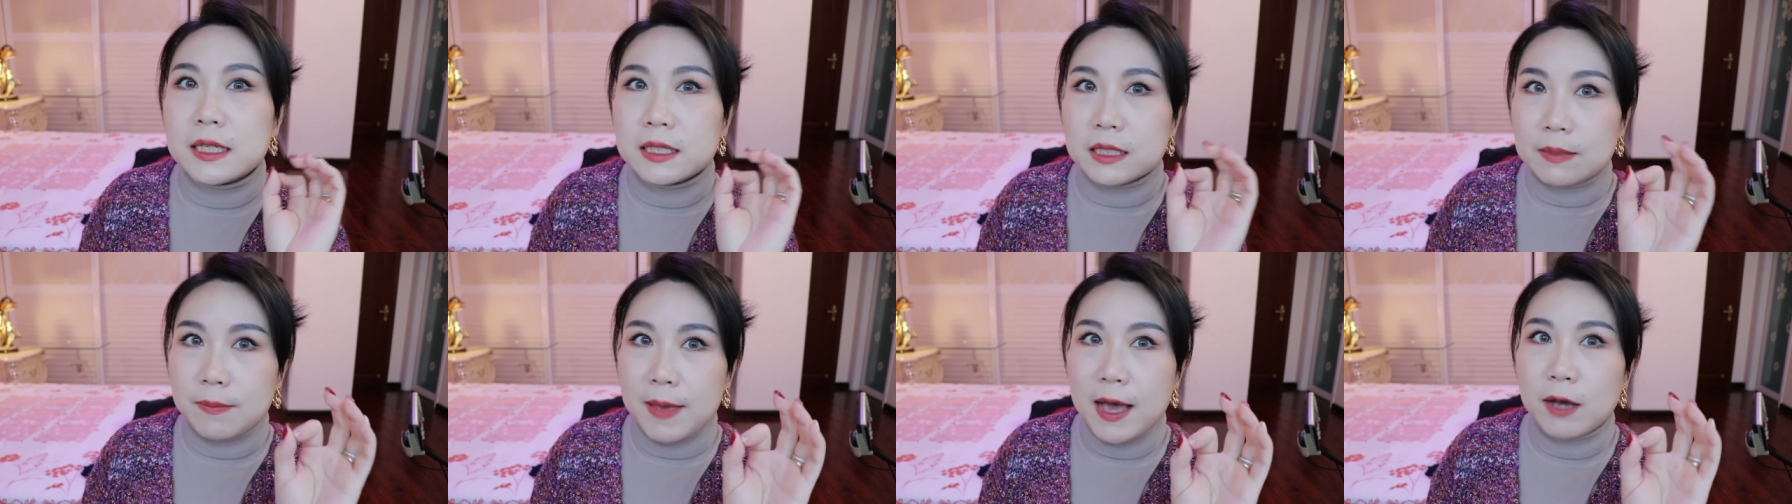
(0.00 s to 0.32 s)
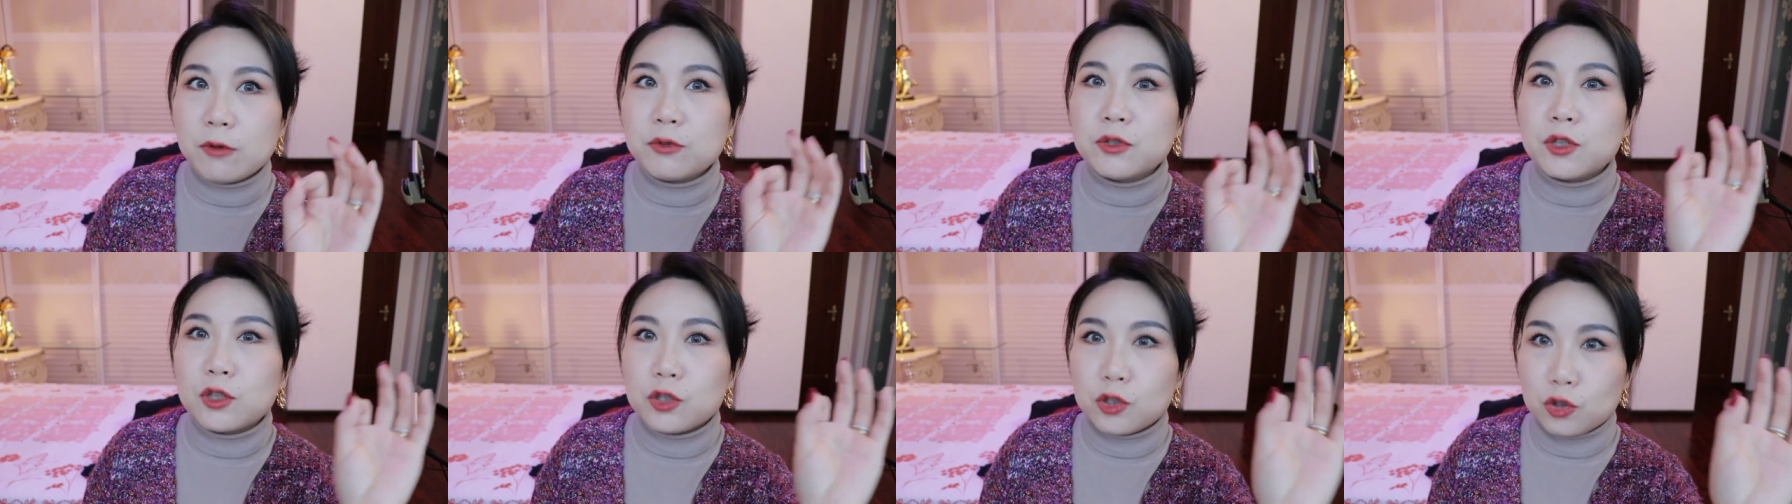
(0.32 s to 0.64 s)

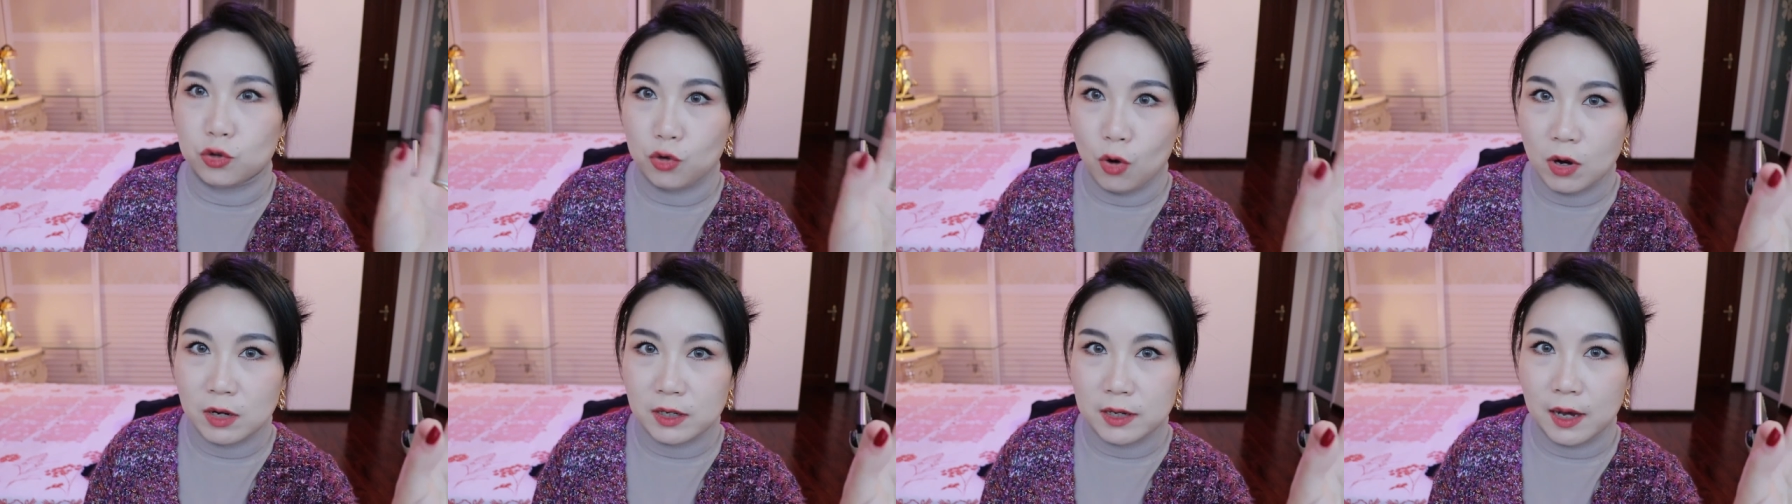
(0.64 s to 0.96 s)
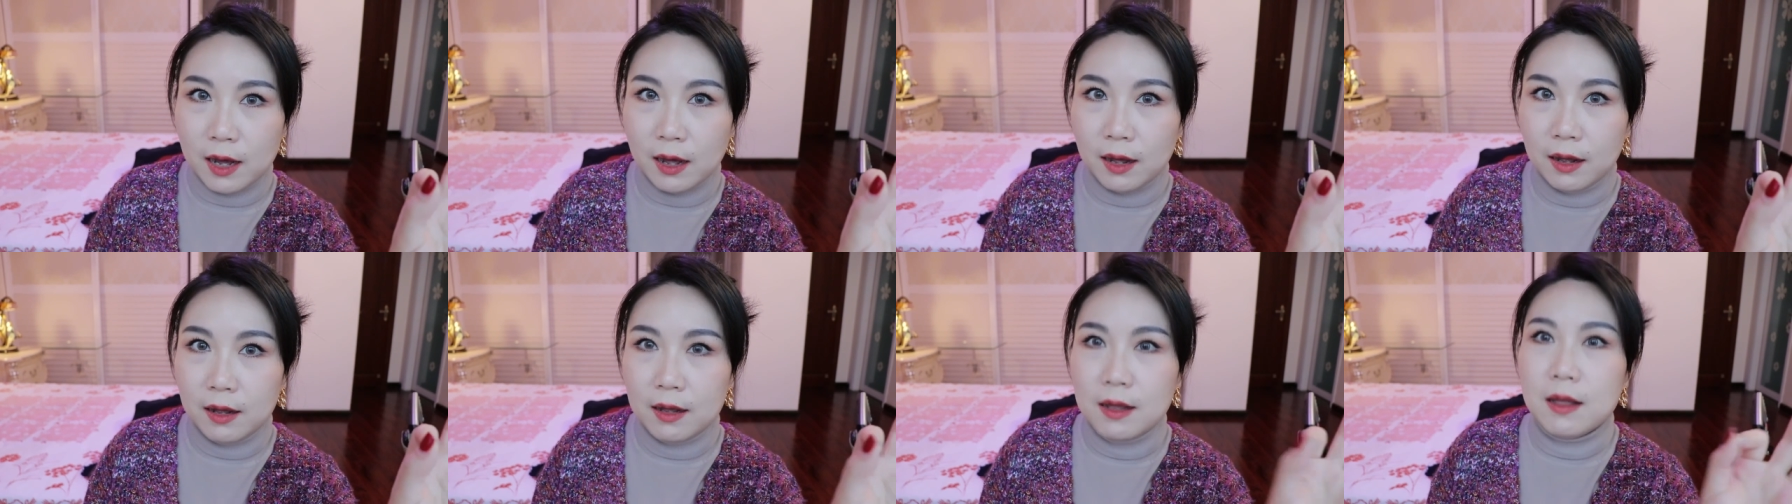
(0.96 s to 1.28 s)
smells
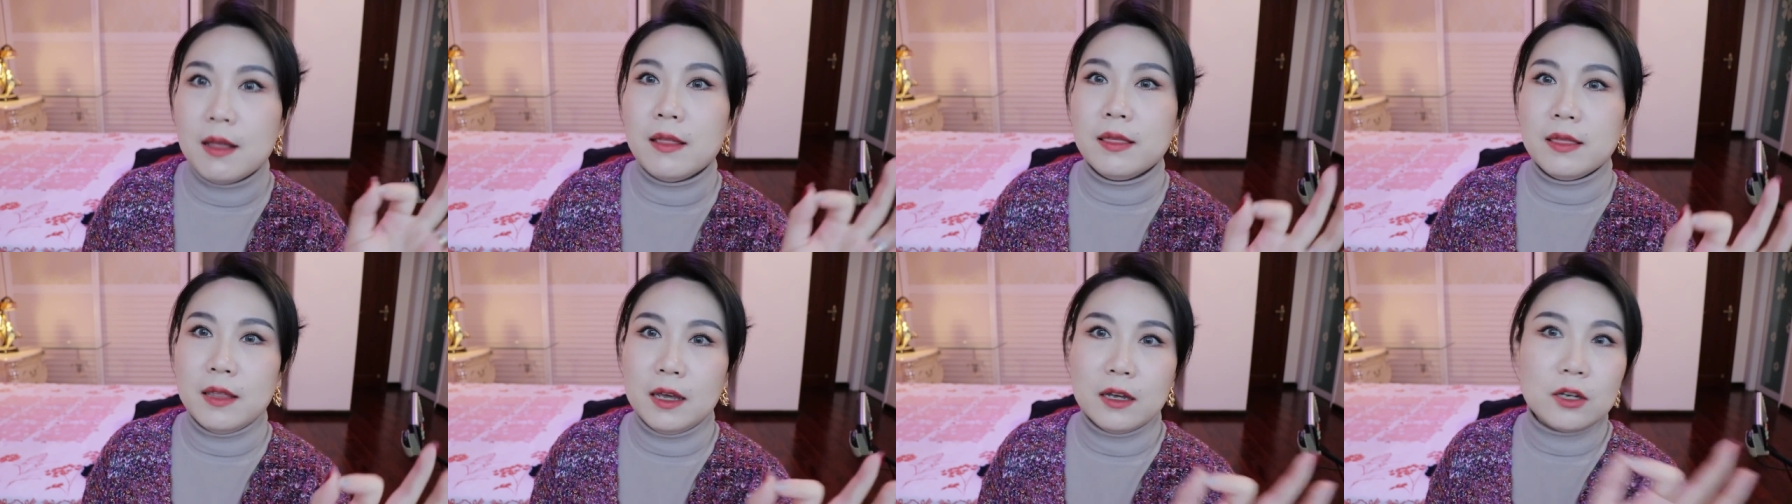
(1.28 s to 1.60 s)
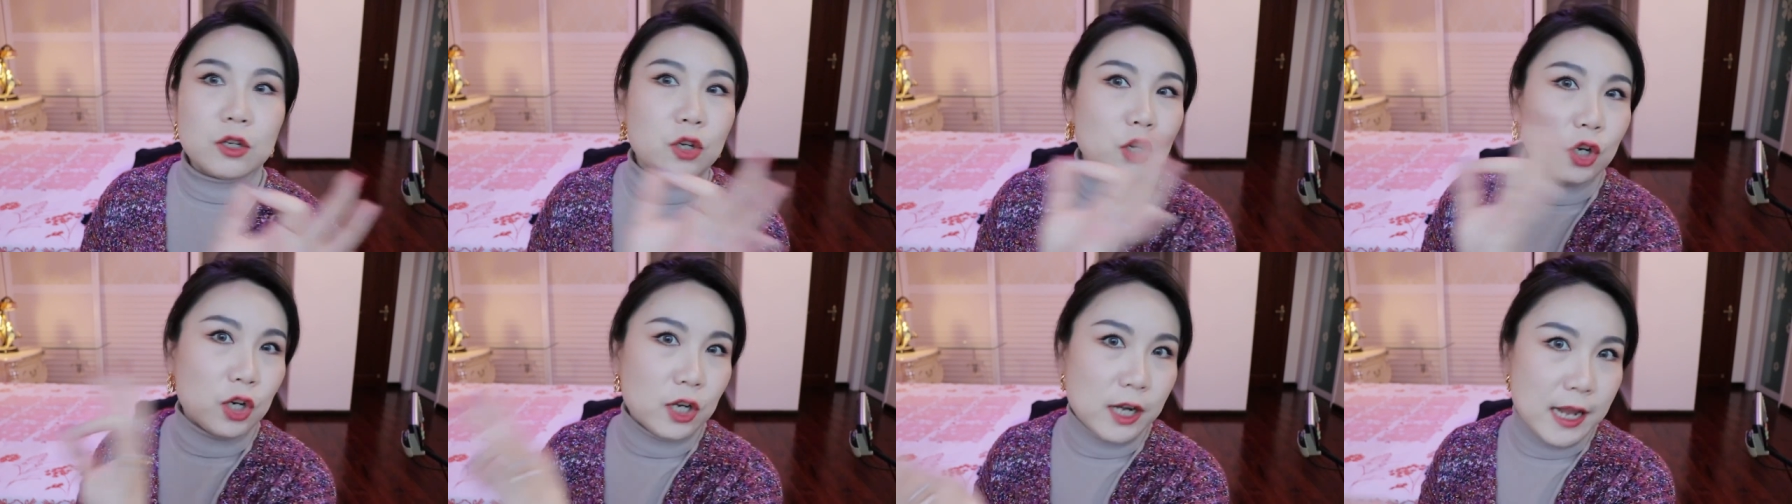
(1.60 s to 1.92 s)
stronger
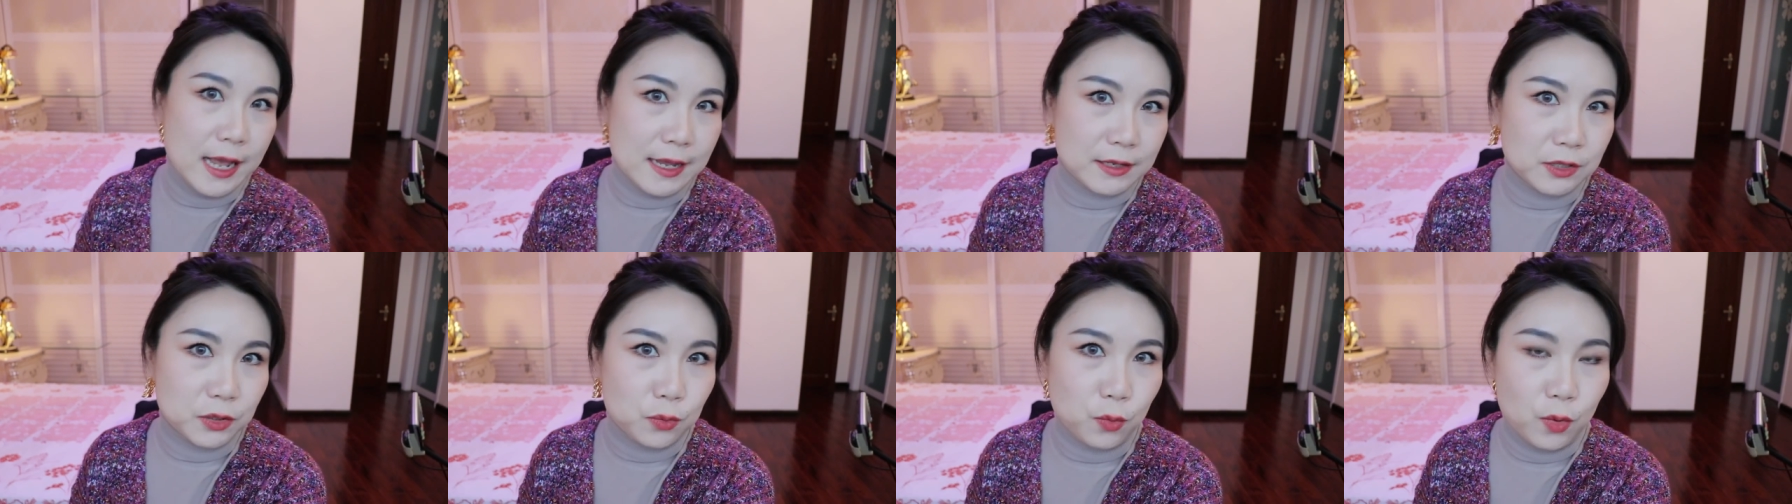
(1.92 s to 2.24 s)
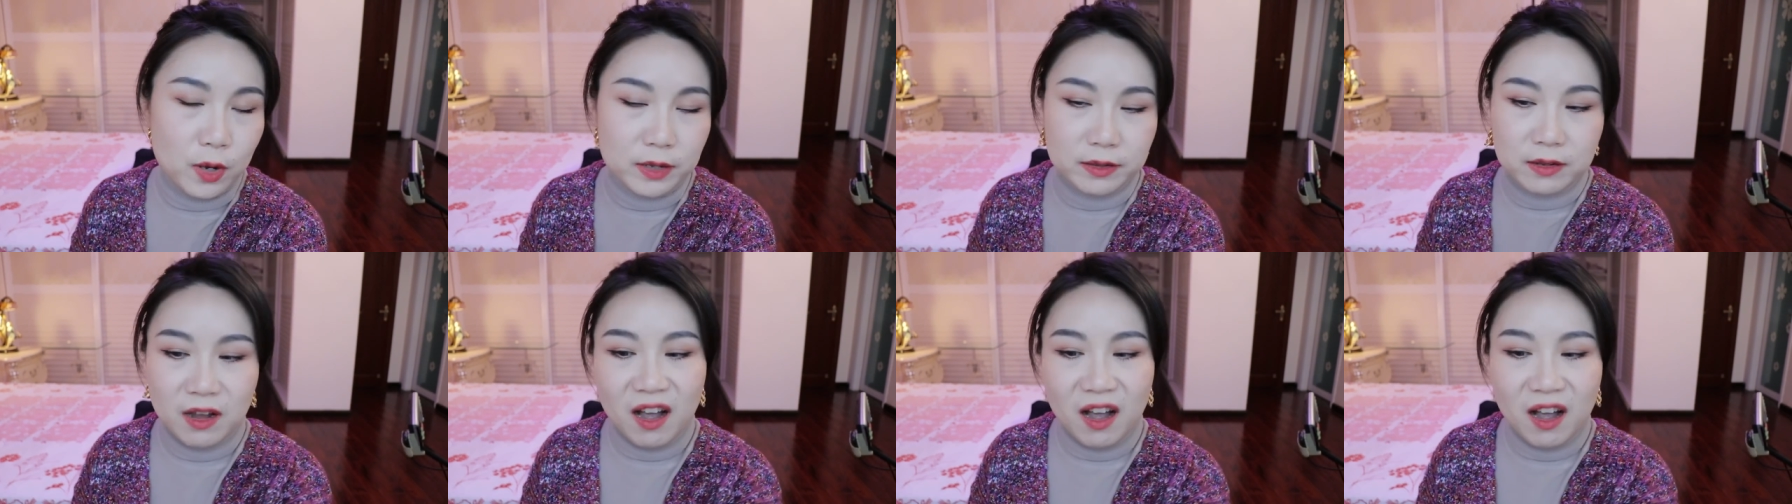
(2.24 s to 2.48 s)
than Guerlain's one.